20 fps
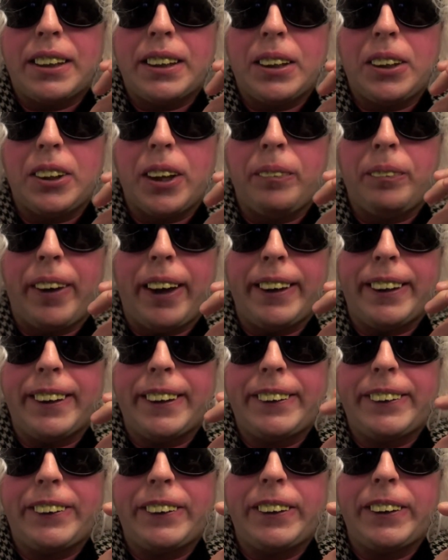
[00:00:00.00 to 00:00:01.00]
Because, I mean,
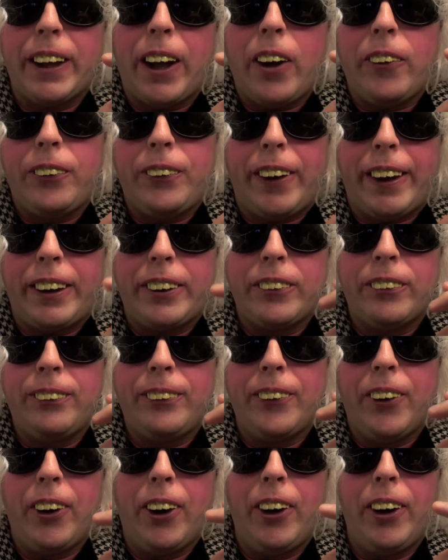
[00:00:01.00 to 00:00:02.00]
stuff it
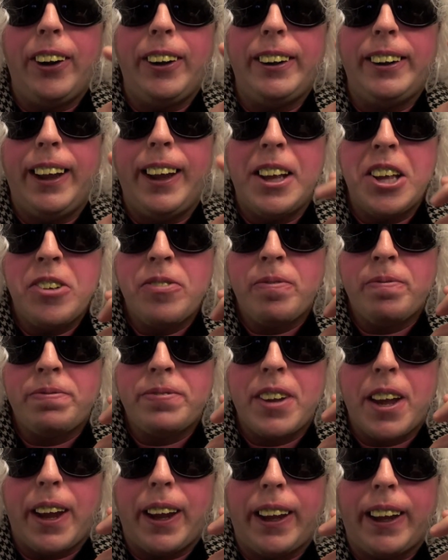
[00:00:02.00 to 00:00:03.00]
full?
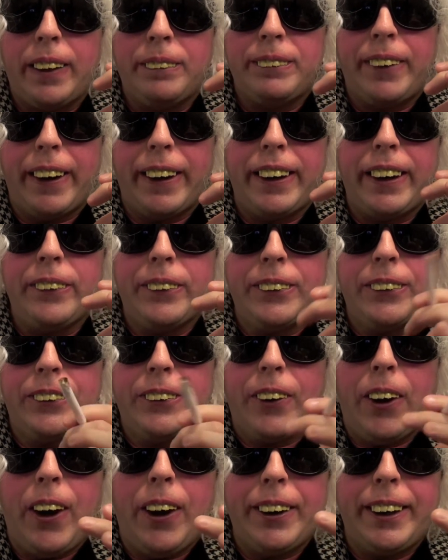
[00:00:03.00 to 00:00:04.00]
I mean, he was
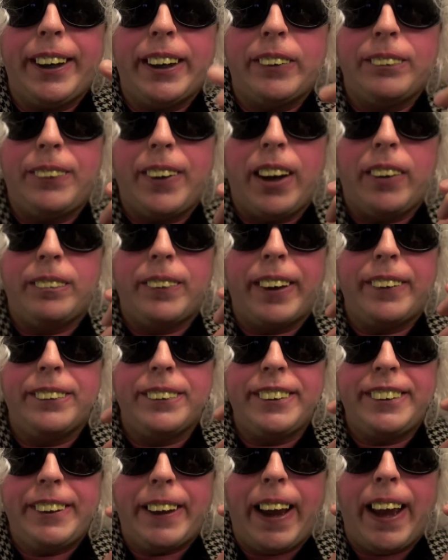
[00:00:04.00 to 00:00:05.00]
talking about my
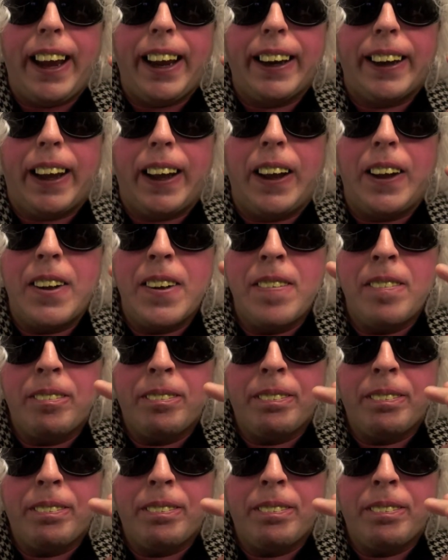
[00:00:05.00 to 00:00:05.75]
vagina.